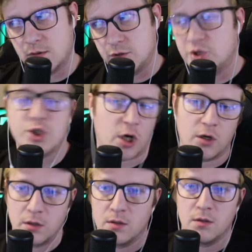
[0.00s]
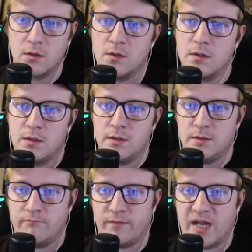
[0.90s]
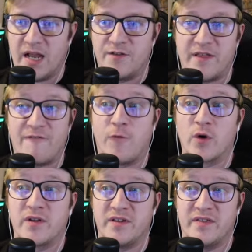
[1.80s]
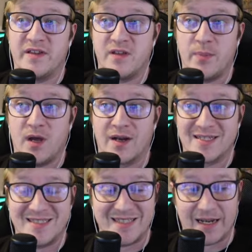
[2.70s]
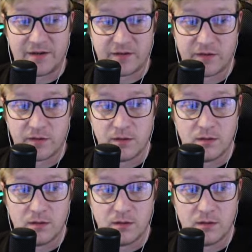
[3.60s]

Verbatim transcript: probably sure. like the only situation. And so that forces this to be on a six,